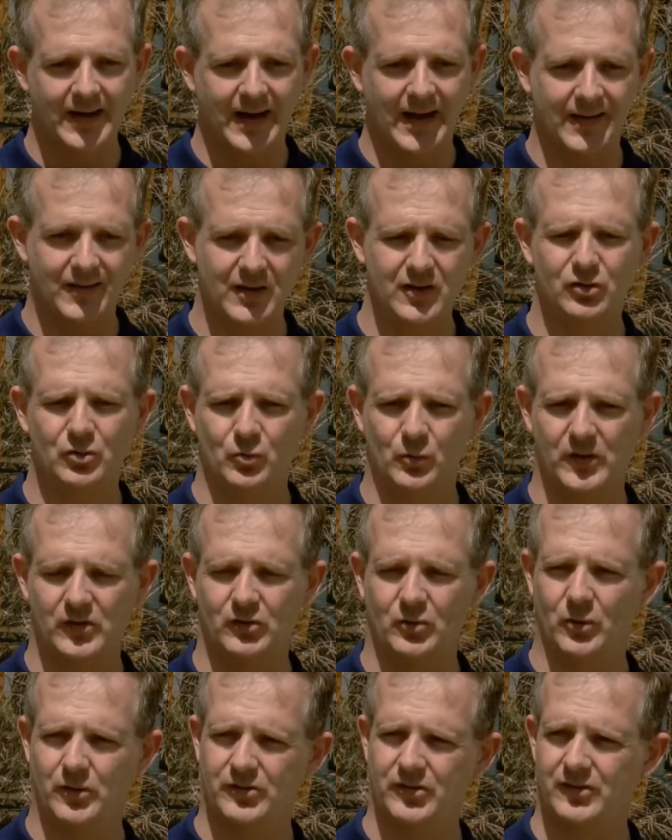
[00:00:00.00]
And these are
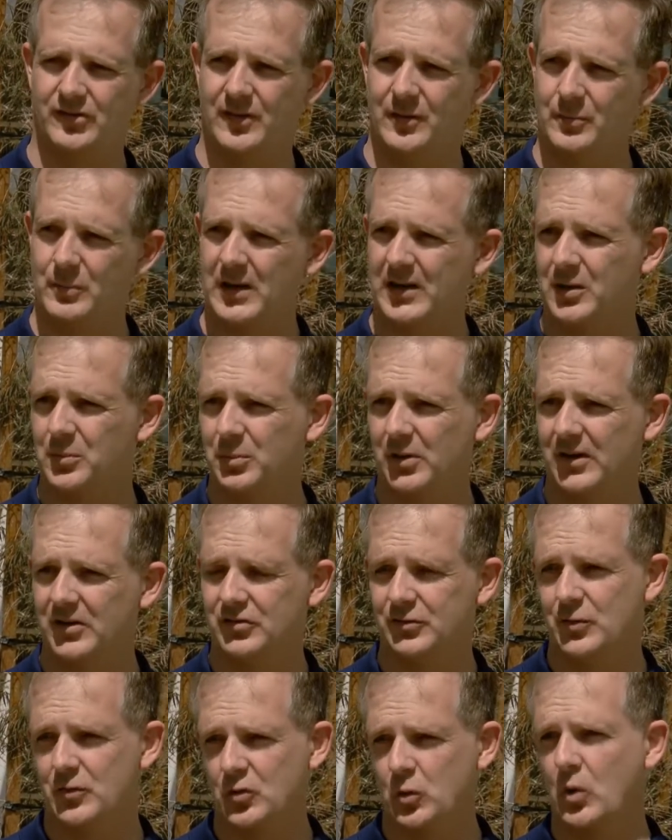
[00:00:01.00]
resources that have been in place
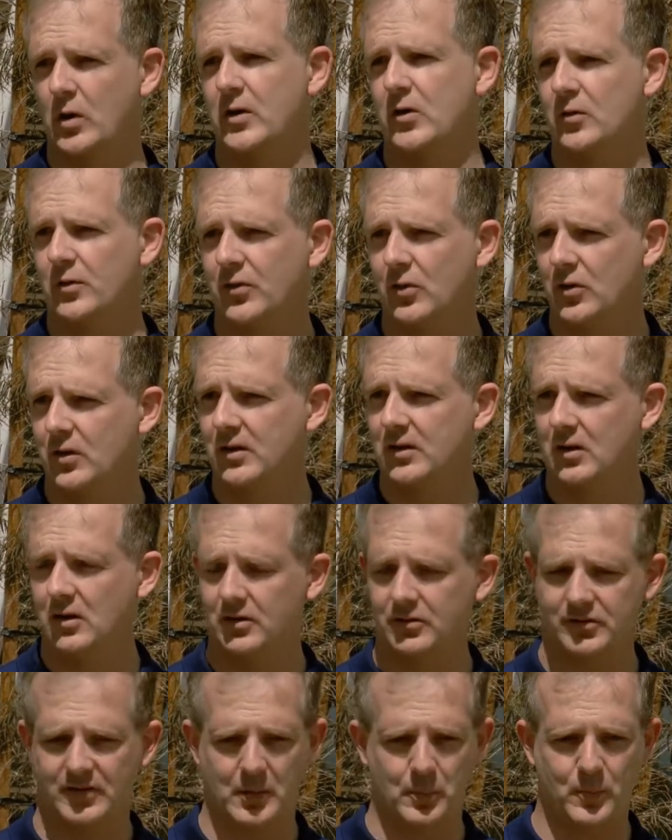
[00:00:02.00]
for twenty or thirty
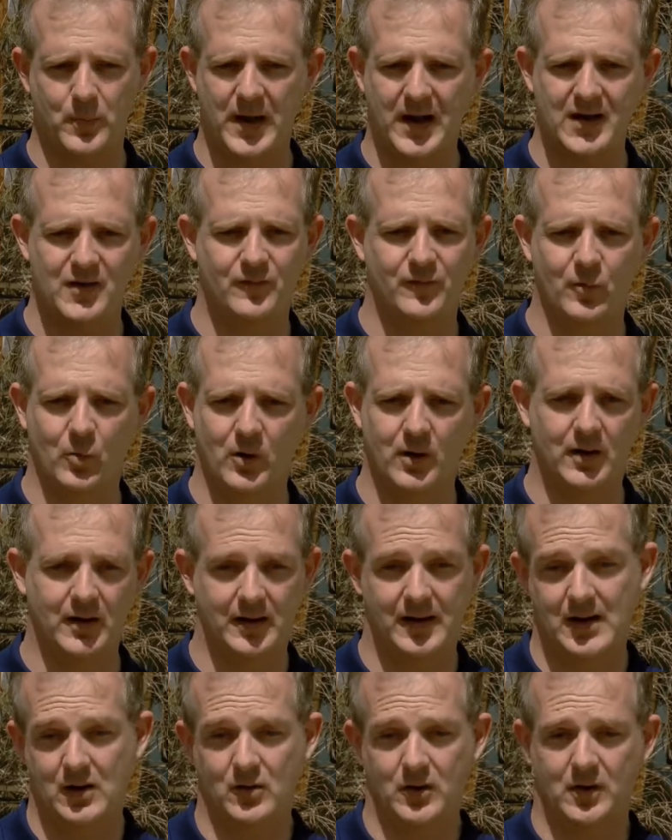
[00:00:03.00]
years, they've paid for, and
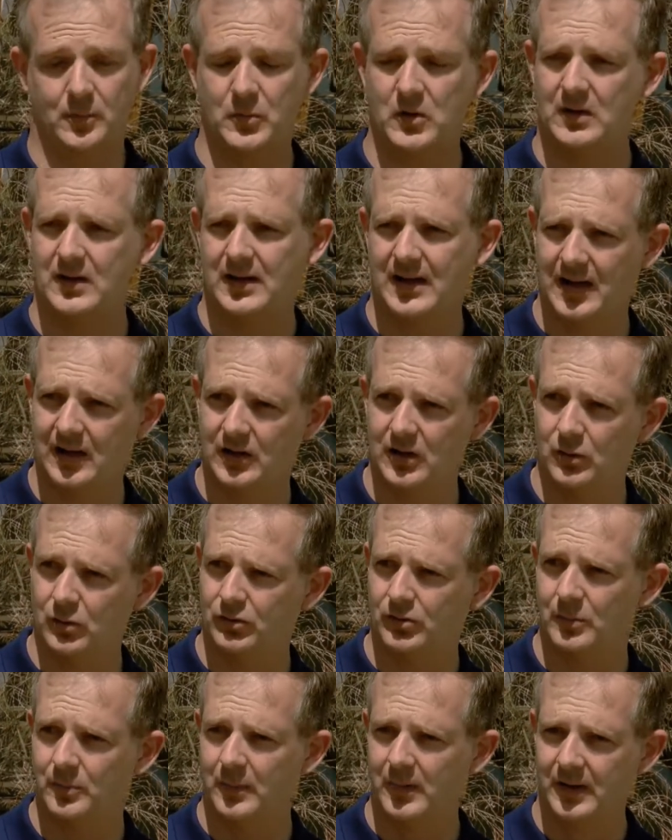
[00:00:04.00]
now a community can't use
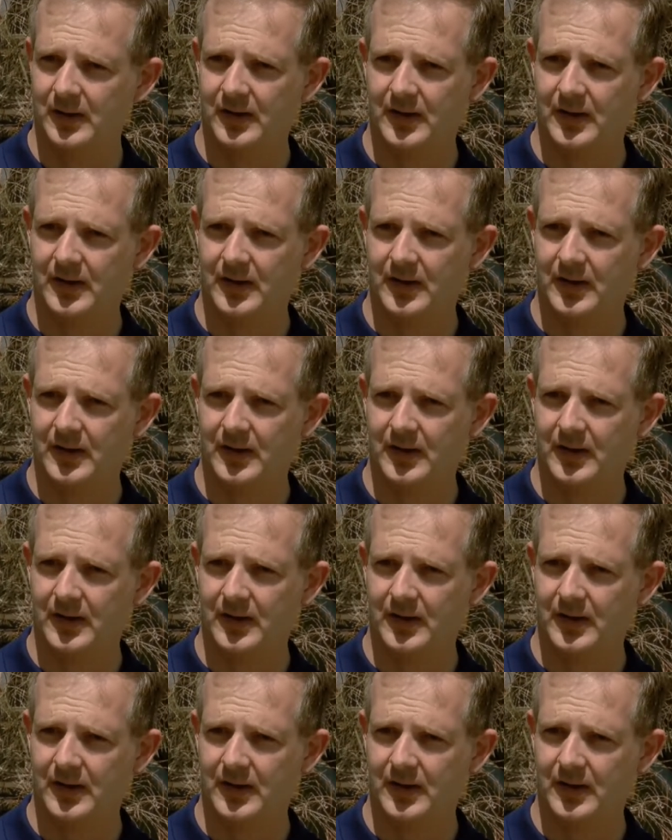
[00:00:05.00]
them.